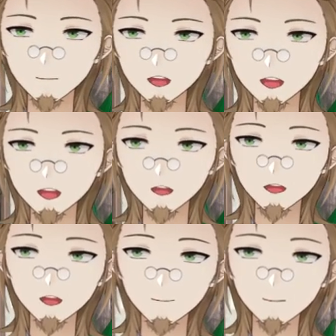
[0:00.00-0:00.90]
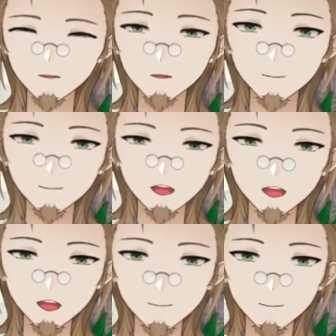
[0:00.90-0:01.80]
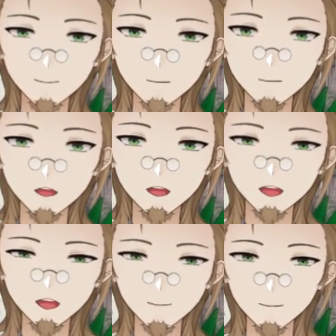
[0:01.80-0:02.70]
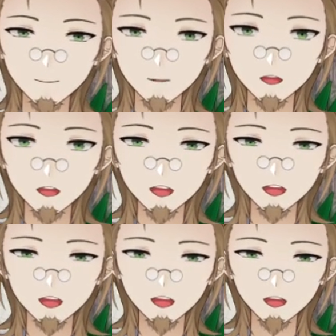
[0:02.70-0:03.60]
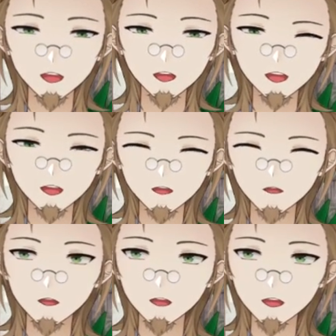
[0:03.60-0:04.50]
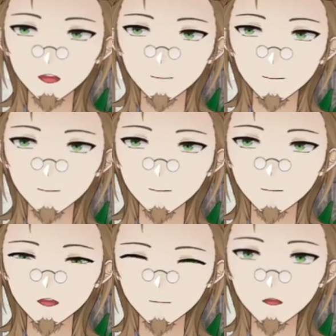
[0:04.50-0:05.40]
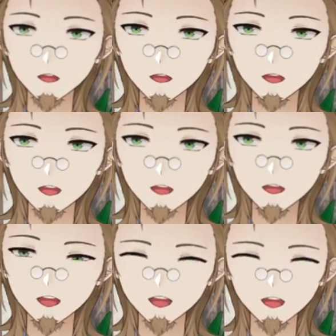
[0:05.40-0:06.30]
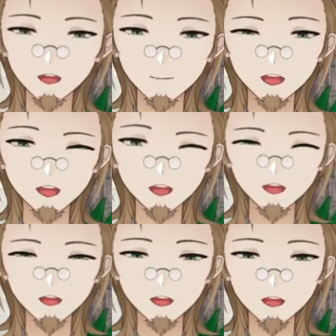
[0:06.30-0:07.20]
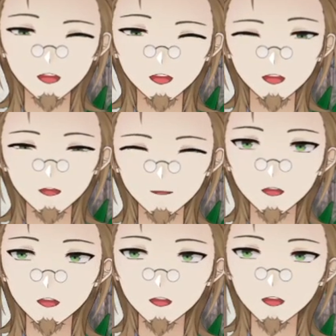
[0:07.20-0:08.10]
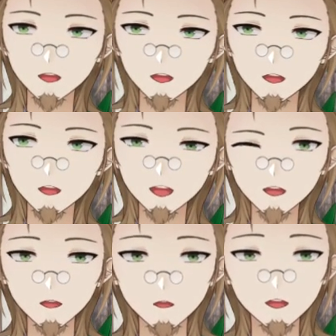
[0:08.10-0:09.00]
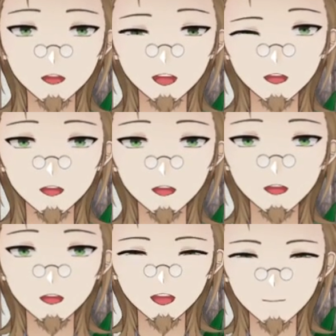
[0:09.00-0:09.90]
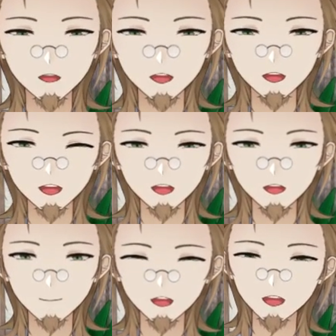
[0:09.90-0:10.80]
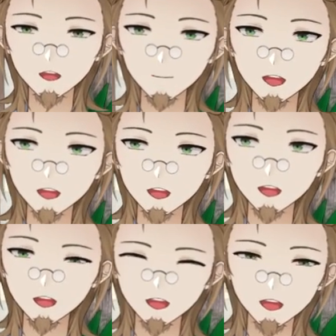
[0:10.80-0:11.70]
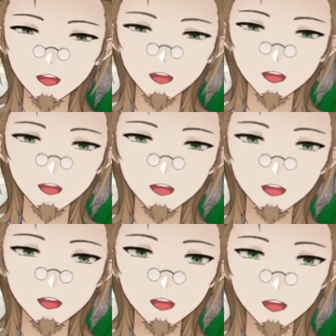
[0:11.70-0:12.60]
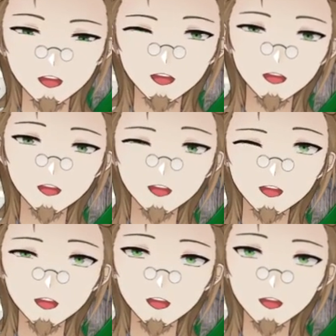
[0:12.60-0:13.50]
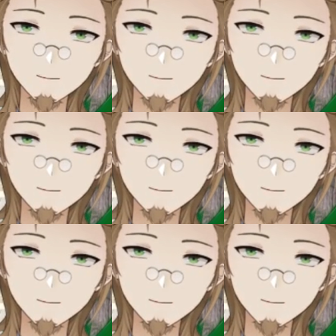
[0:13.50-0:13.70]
I gotta say. Like if Ginny is like too clingy and whatnot, Irina is just obnoxious and annoying and whatnot. But but at least Ginny has the like